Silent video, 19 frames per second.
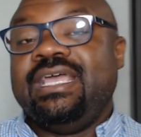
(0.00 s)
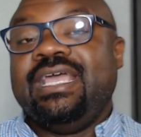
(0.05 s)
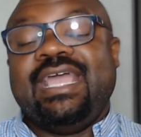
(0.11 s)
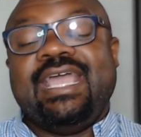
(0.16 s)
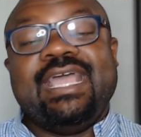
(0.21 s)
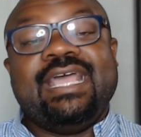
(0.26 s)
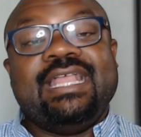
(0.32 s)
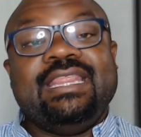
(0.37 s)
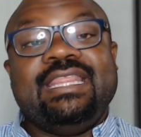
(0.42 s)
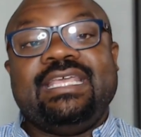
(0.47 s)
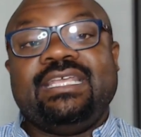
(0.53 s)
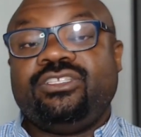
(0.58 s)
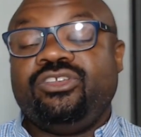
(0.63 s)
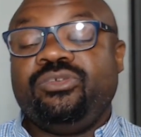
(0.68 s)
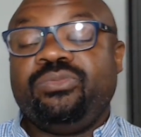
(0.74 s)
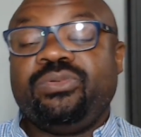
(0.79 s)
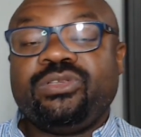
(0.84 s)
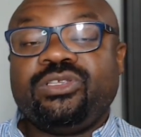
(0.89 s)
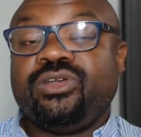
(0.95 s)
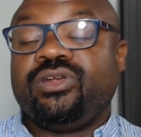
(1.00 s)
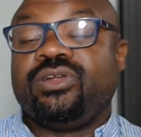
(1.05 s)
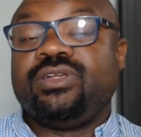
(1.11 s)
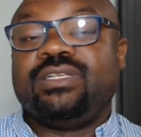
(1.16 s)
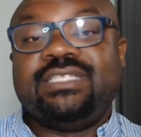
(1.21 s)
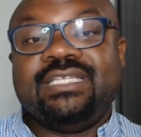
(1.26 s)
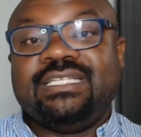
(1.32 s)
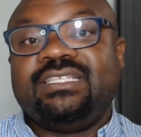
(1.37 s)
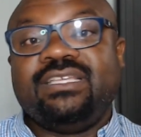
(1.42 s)
And then Super Soaker
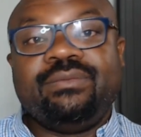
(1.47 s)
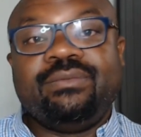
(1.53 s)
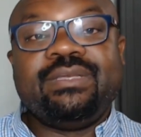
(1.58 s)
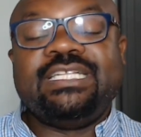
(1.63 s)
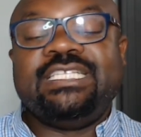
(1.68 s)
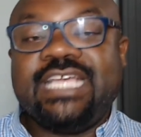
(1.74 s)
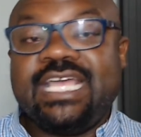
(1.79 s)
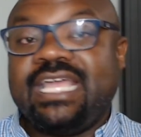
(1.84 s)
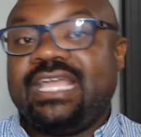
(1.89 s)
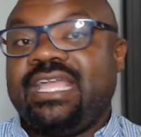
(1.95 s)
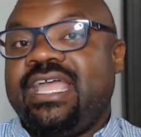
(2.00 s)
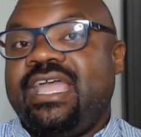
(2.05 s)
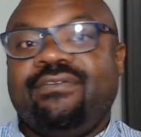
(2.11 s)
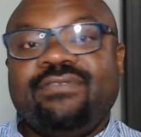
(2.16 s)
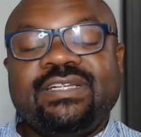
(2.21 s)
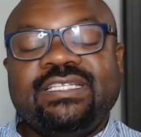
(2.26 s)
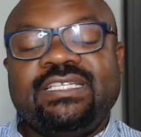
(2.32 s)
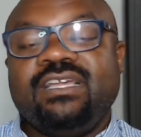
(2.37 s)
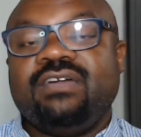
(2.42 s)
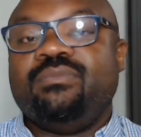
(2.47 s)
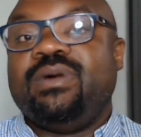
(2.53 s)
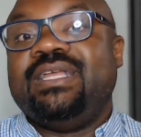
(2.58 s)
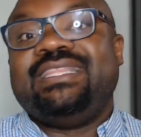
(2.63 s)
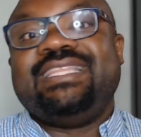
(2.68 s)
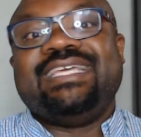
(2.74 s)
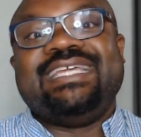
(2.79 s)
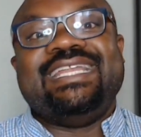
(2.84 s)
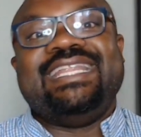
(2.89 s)
sends him a check every single
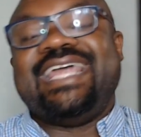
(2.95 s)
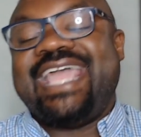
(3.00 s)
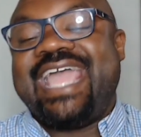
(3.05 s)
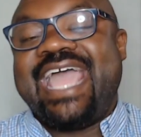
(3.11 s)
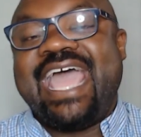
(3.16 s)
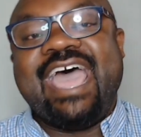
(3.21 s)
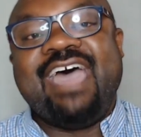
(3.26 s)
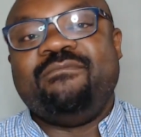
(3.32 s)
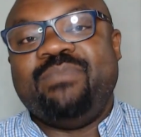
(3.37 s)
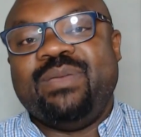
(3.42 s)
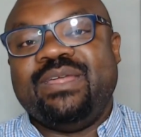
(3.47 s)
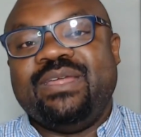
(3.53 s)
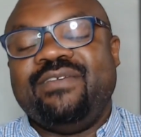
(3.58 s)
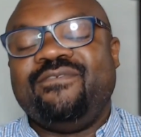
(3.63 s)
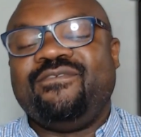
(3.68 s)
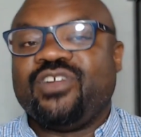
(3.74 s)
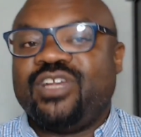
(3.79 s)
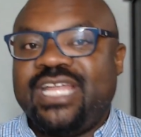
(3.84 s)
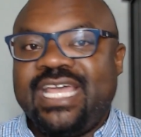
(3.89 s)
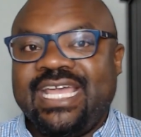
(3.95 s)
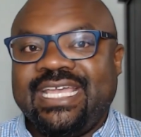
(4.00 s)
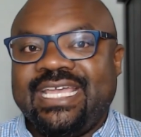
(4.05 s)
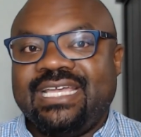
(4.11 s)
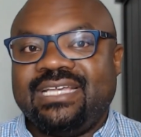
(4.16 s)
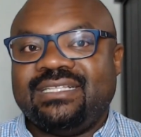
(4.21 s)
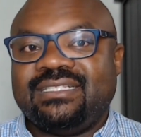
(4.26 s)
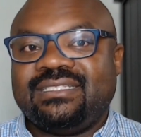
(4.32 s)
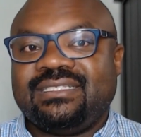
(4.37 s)
month, and they have been for
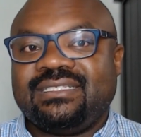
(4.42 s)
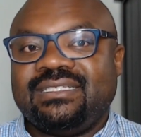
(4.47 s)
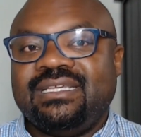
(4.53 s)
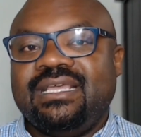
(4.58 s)
decades.